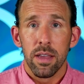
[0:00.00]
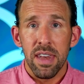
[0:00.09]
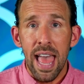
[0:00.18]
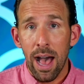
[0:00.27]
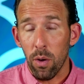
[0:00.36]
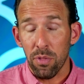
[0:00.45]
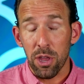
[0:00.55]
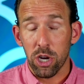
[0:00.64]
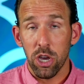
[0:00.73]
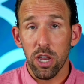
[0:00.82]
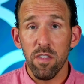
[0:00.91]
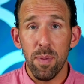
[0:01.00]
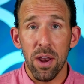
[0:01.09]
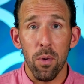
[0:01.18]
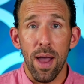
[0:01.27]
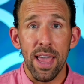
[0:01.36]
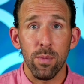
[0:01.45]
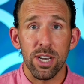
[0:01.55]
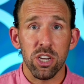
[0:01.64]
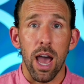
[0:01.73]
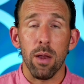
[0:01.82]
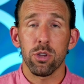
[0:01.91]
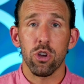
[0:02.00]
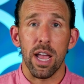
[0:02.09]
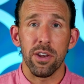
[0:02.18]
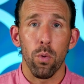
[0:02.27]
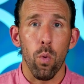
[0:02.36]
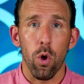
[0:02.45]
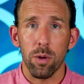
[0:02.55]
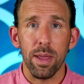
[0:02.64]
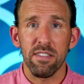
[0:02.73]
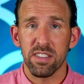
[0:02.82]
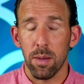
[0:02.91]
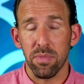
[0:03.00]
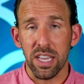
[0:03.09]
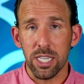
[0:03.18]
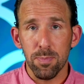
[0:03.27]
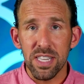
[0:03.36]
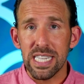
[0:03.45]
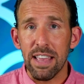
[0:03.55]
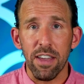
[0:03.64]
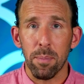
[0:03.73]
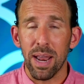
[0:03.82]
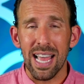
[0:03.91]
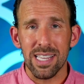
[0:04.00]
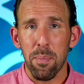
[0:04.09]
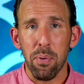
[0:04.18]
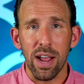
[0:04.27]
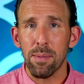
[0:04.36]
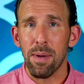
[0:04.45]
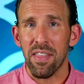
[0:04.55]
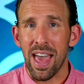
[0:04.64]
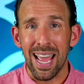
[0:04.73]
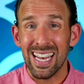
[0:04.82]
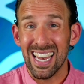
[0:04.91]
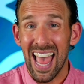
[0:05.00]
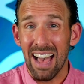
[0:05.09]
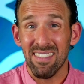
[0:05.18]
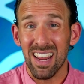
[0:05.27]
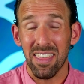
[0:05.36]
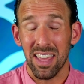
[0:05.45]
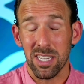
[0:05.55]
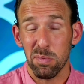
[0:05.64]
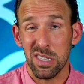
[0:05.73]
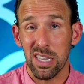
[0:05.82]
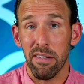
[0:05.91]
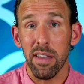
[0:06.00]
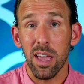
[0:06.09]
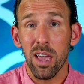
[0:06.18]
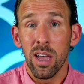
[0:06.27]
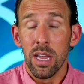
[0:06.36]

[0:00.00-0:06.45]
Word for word: now there could have been a way in which god was trying to warn me of something specific but as i prayed about that i didn't have anything specific